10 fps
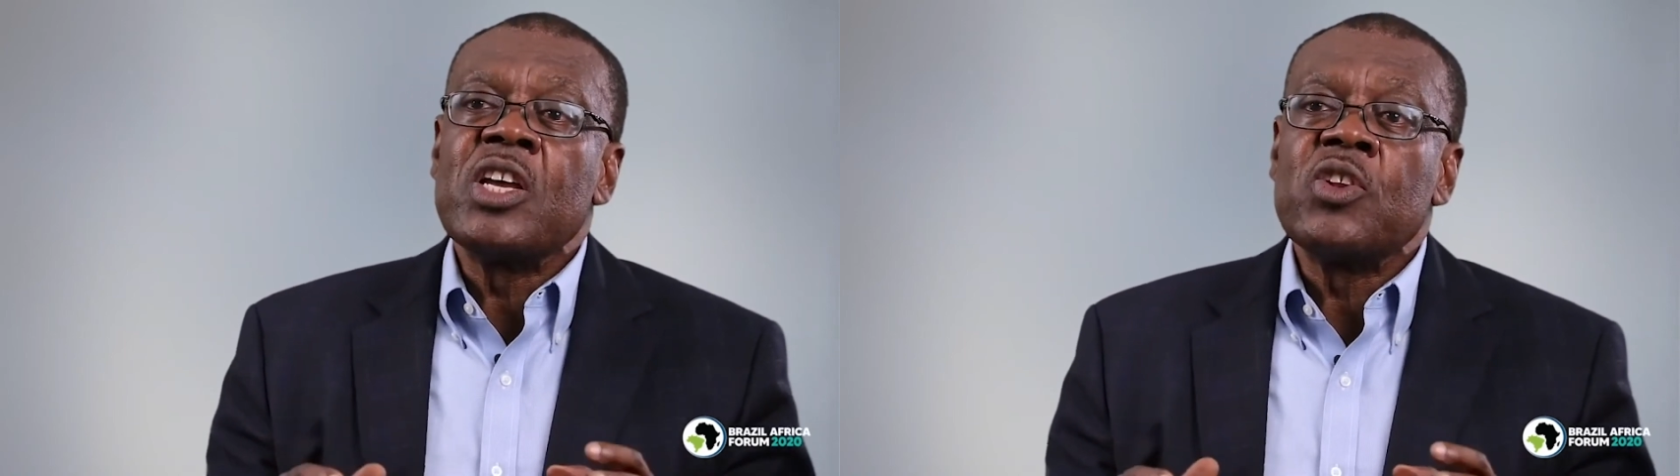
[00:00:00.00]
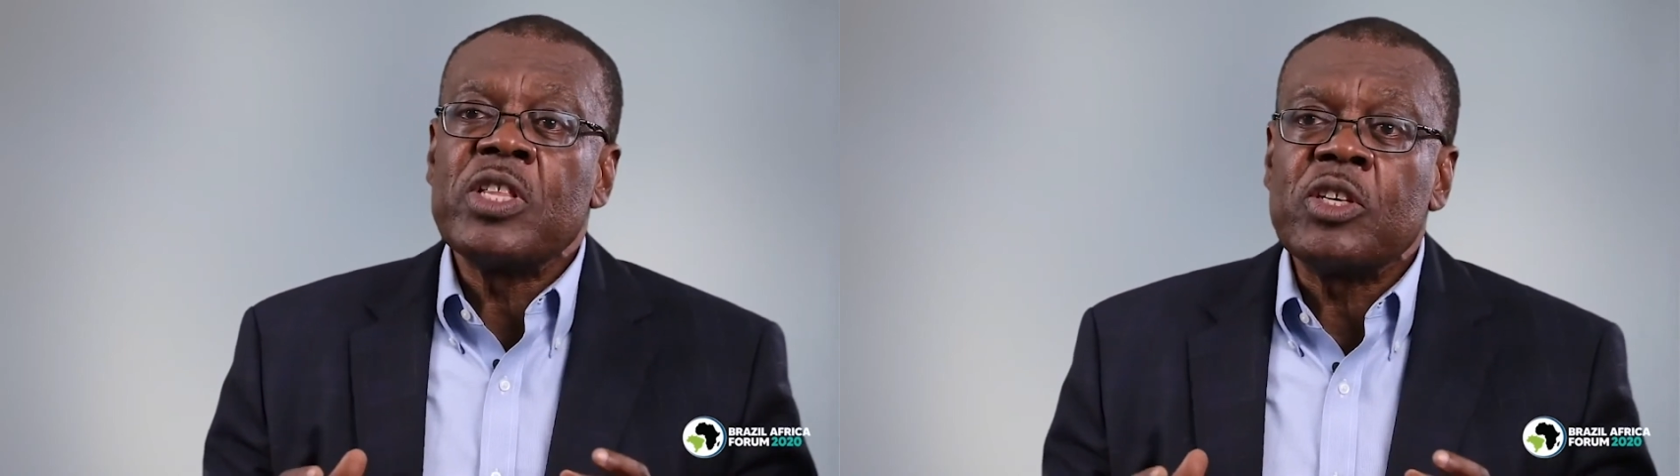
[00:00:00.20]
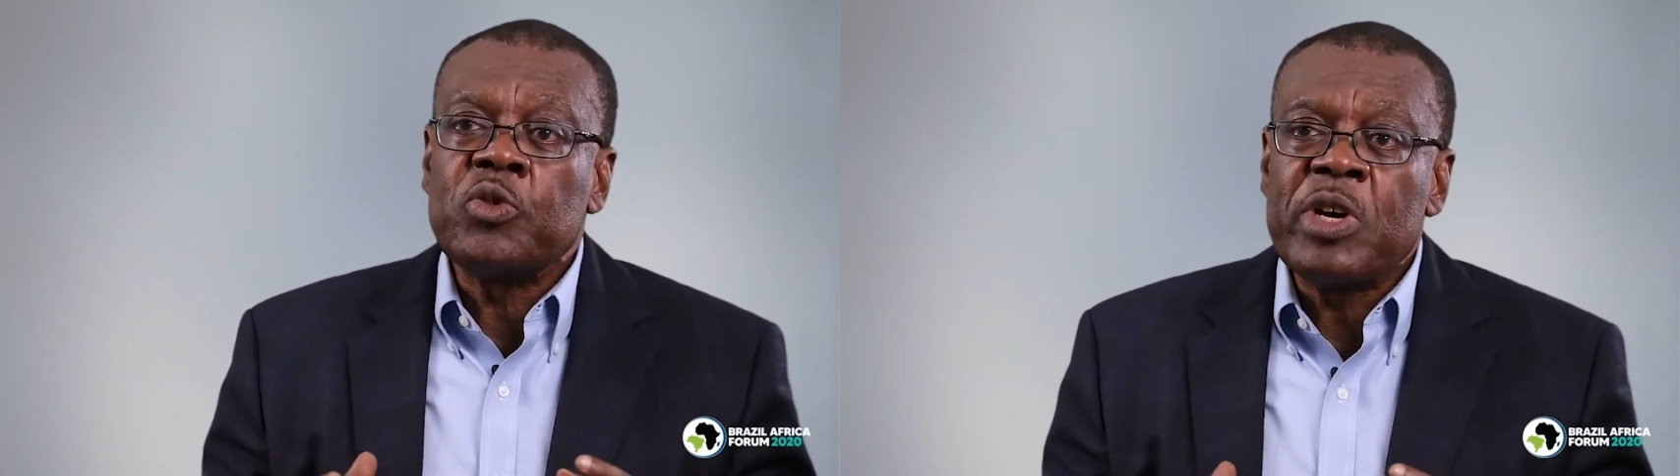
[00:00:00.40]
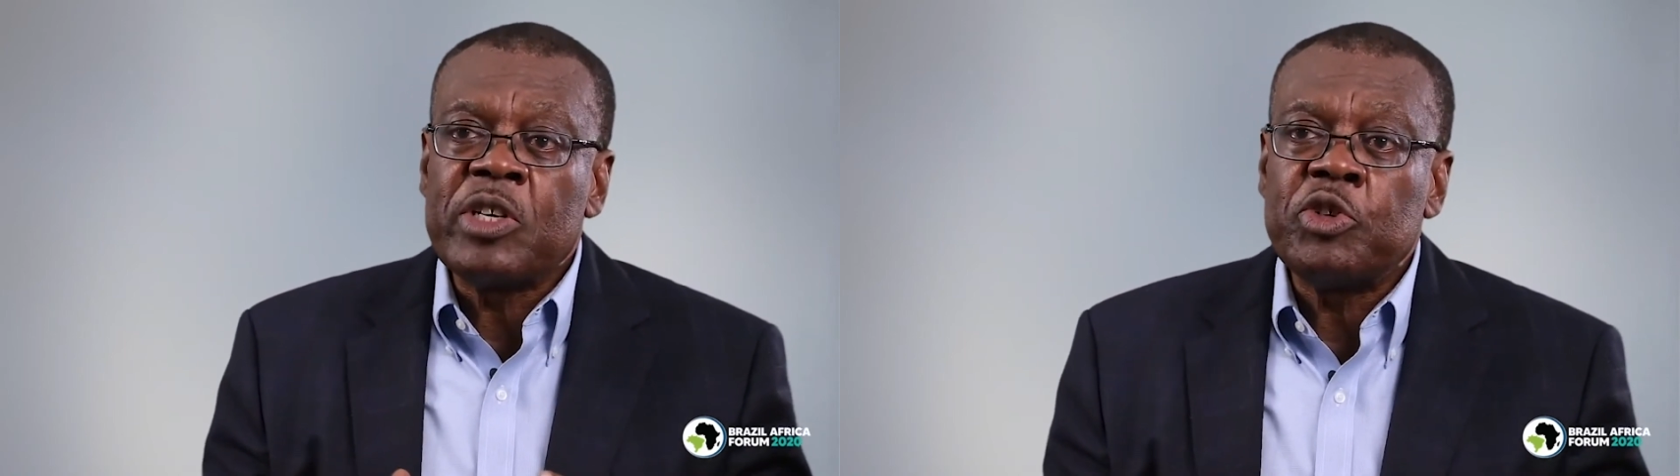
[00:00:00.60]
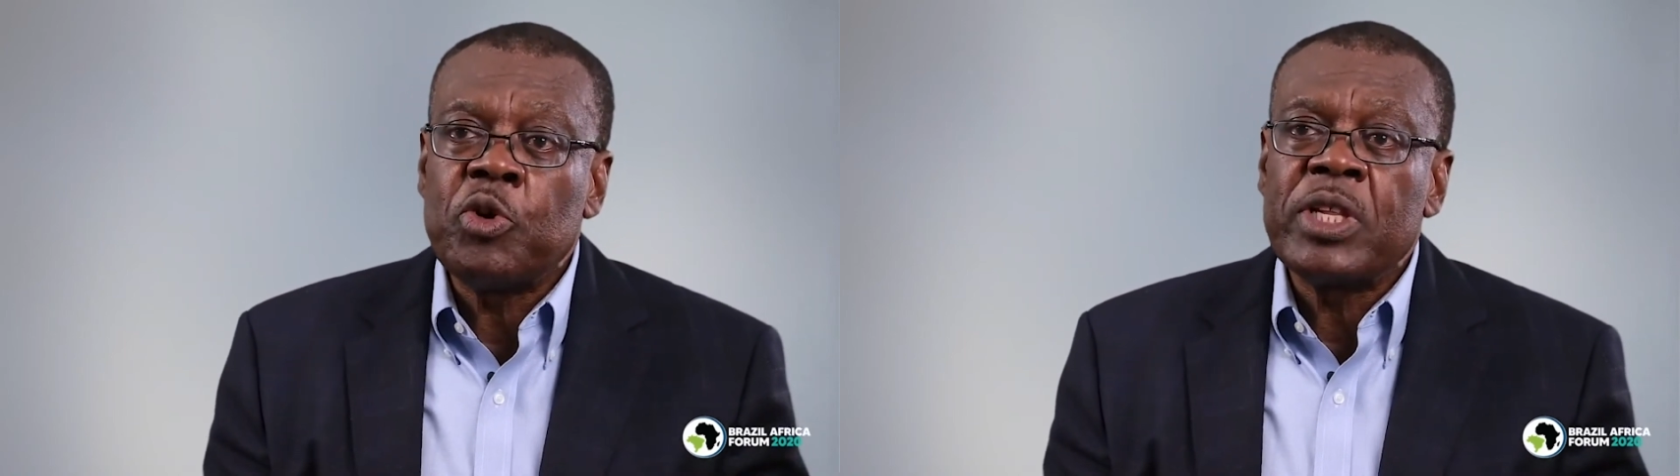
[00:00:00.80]
in order to
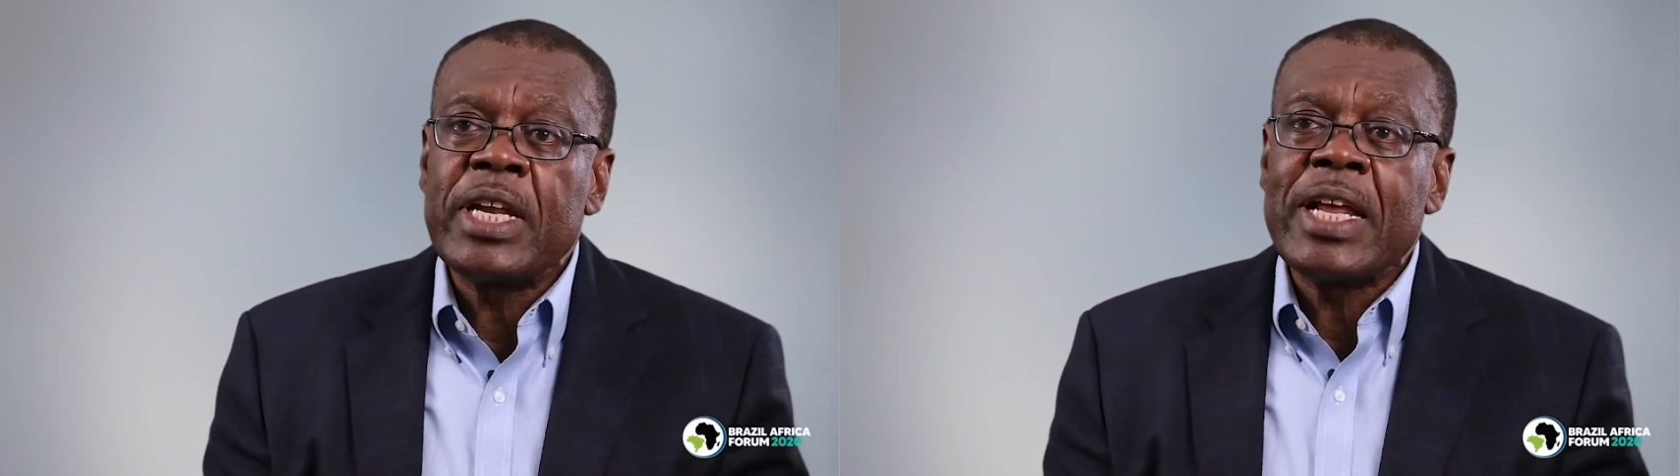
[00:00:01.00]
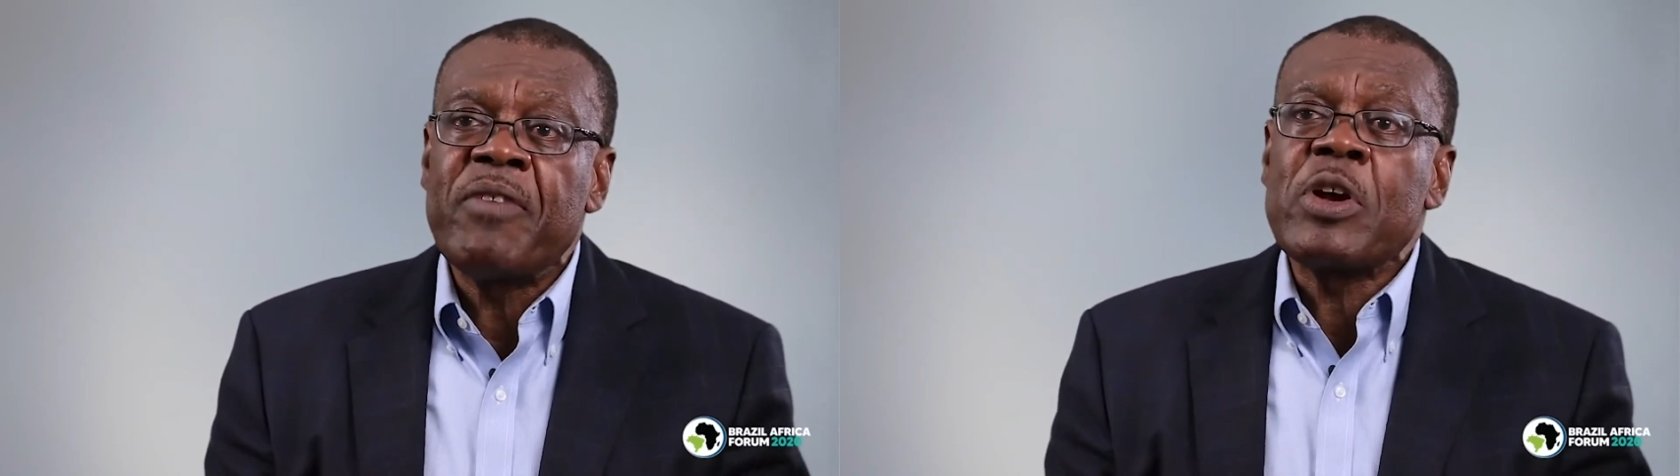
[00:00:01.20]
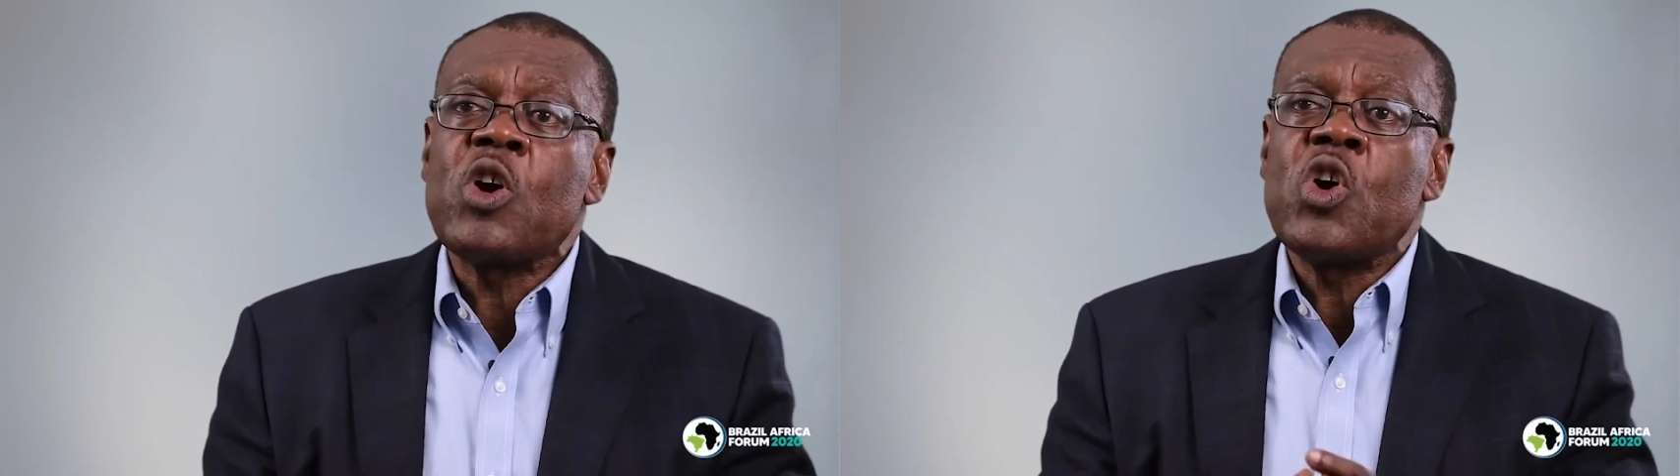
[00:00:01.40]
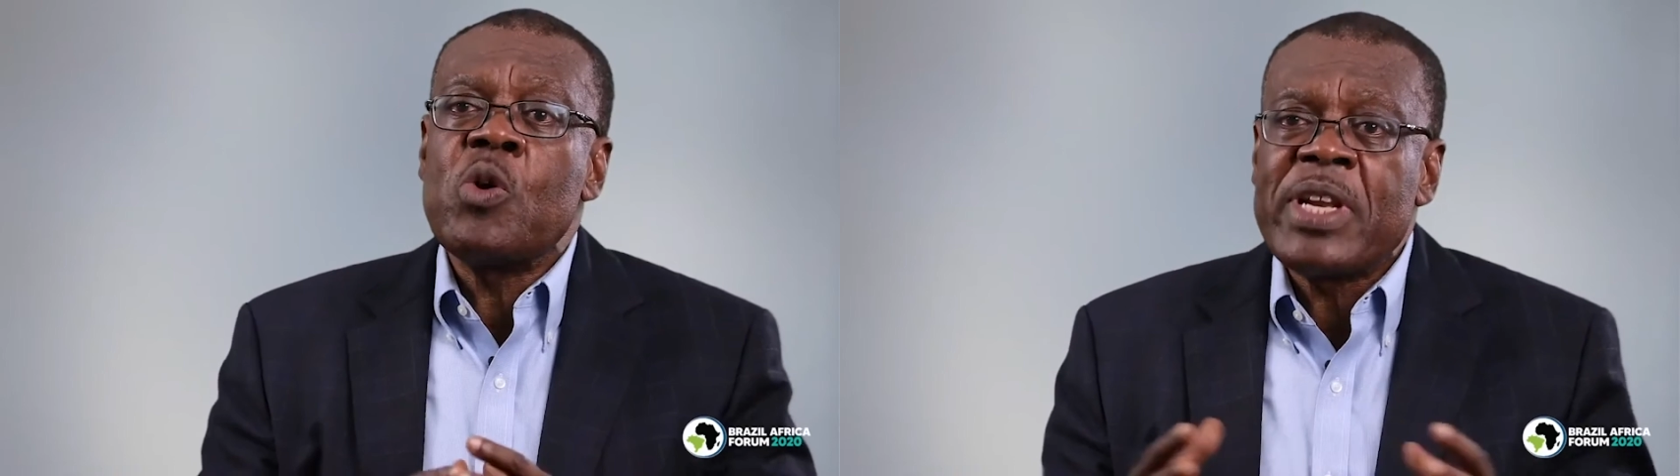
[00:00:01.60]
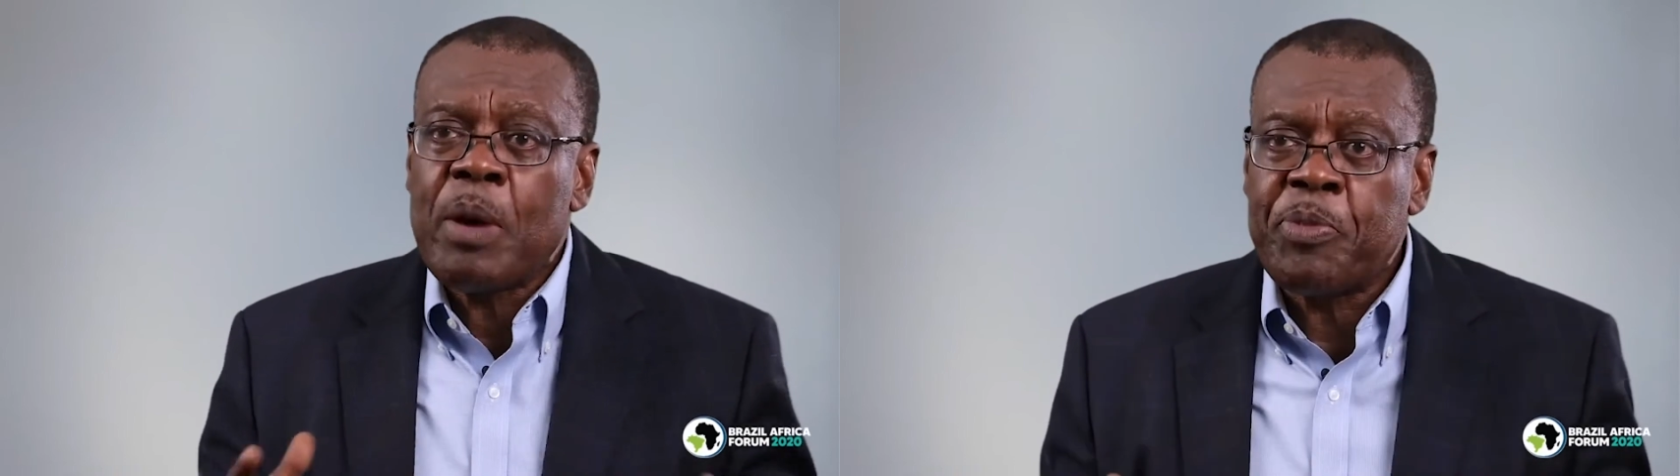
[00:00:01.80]
ensure that they have a
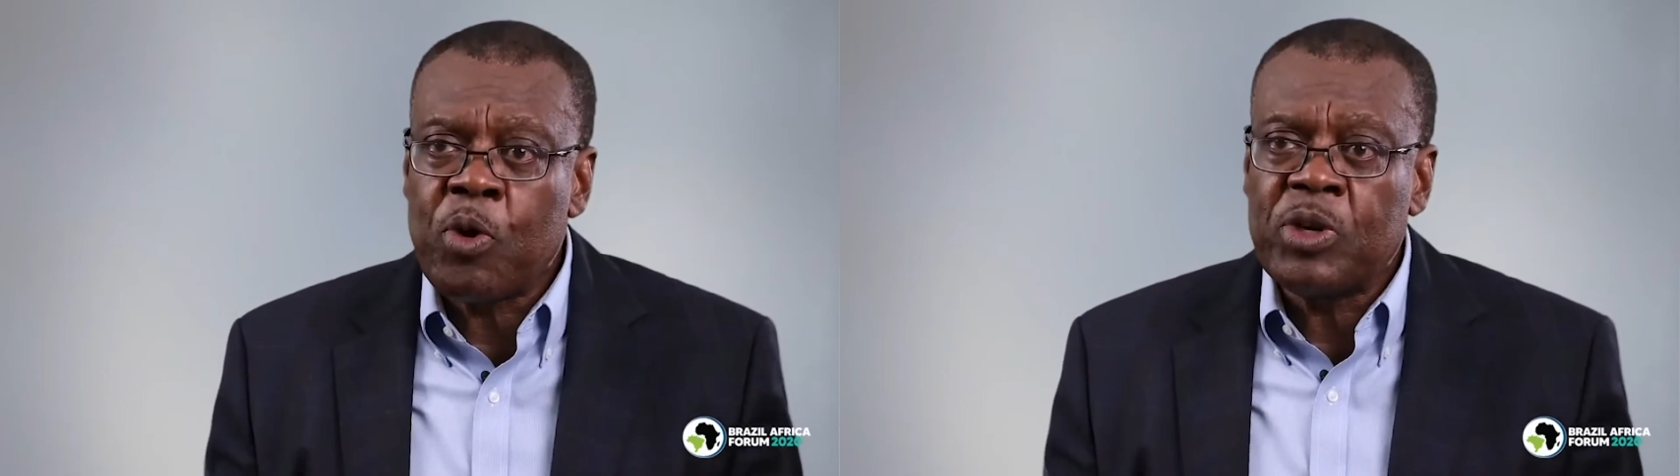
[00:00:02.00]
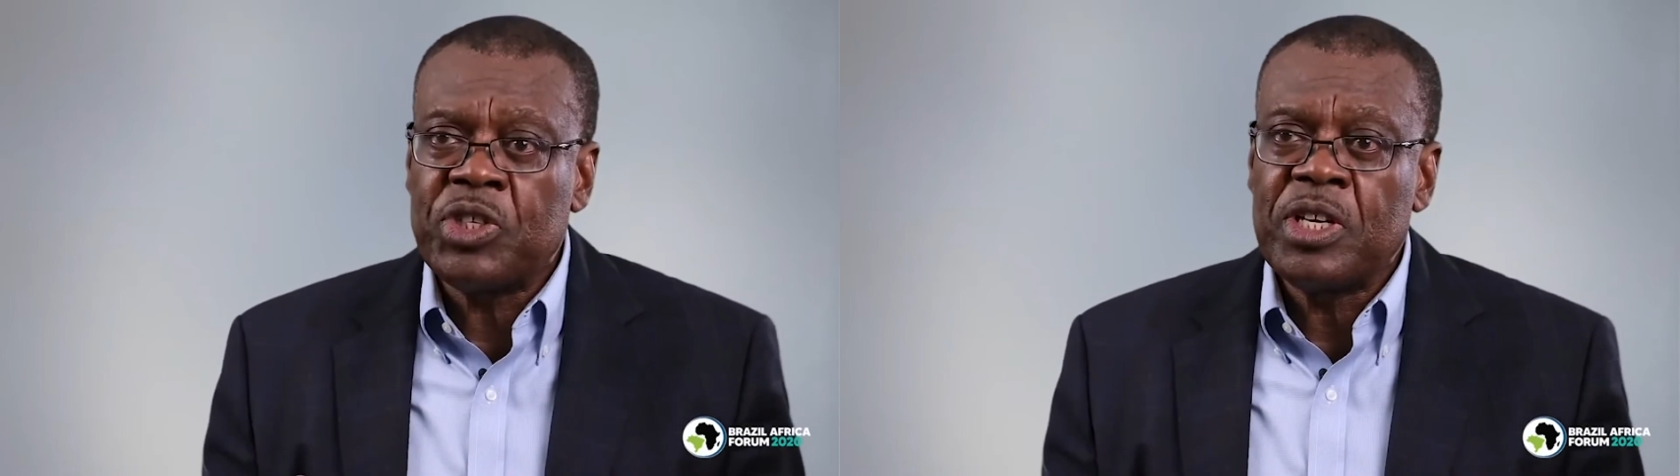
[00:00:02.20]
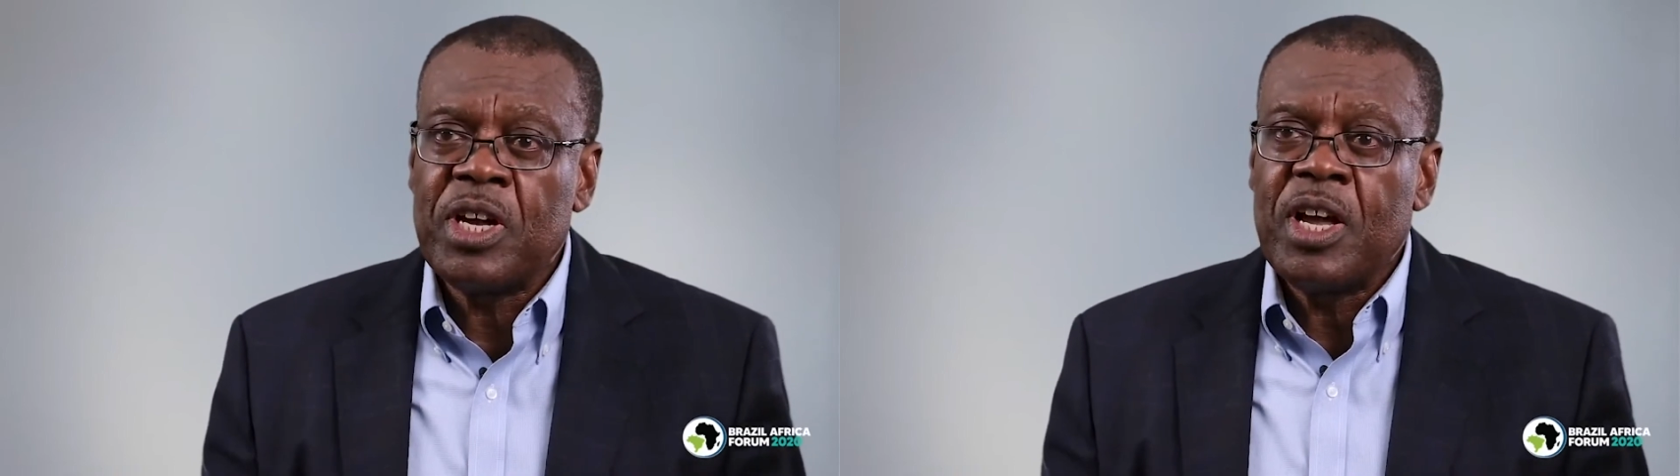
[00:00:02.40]
common approach,